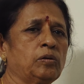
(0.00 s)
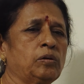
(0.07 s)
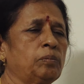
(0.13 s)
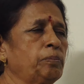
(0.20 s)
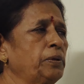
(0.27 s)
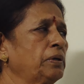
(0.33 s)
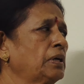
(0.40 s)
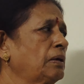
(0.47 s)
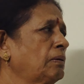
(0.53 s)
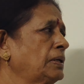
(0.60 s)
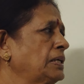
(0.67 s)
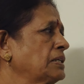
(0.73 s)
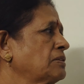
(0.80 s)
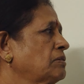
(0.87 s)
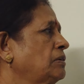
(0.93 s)
Hope you have
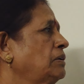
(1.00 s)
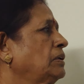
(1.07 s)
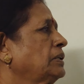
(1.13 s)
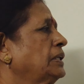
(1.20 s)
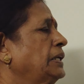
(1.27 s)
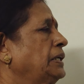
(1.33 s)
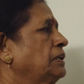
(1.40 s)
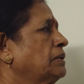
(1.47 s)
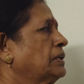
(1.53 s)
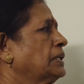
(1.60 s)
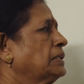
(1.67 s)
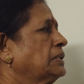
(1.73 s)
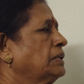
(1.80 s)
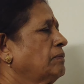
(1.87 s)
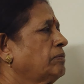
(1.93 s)
understood the
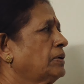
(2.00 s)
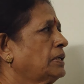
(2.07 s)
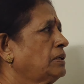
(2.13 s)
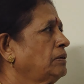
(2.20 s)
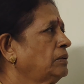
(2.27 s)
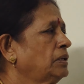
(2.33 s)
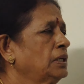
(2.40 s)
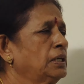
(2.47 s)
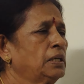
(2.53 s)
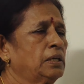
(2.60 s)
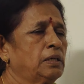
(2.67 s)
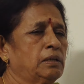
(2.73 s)
introduction for